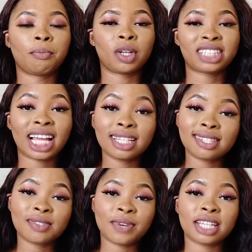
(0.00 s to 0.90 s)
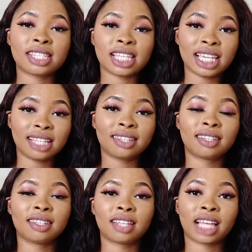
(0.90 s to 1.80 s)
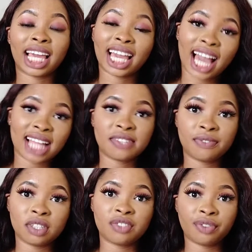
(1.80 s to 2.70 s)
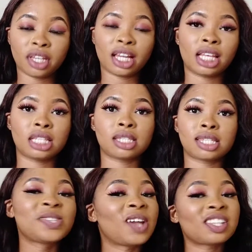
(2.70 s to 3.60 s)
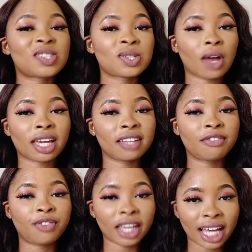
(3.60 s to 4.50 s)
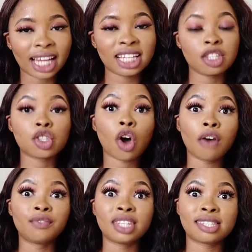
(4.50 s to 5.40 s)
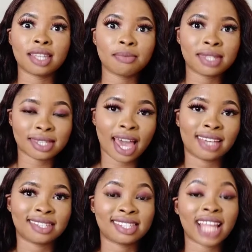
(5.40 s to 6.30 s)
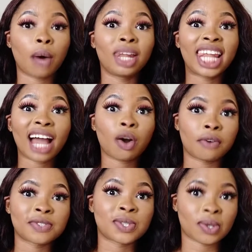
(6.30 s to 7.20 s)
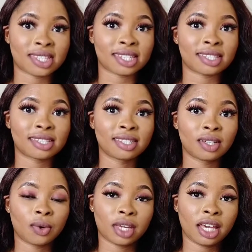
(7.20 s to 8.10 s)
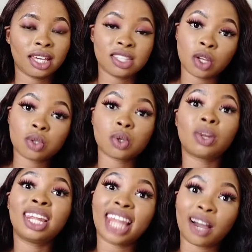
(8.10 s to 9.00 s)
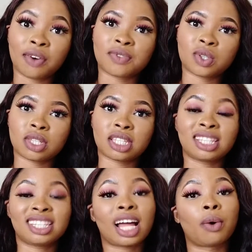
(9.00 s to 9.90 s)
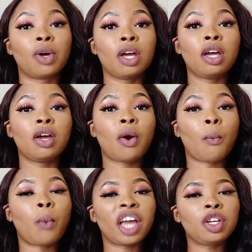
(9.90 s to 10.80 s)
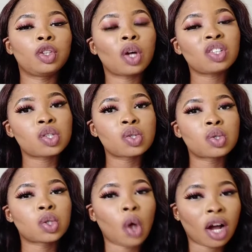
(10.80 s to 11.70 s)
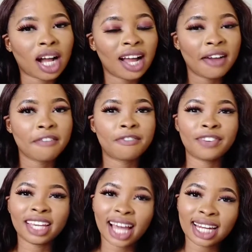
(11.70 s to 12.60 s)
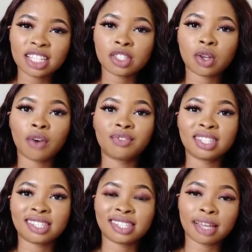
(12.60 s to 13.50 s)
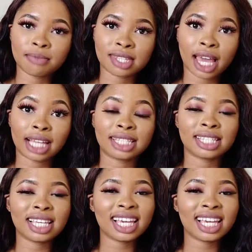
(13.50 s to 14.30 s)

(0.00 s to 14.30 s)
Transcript: mortality rates in catfish fingerlings is not stocking fingerlings of the same size. Now, lack of sorting, okay, is also lack of sorting. Now, when you don't stock fingerlings of the same size,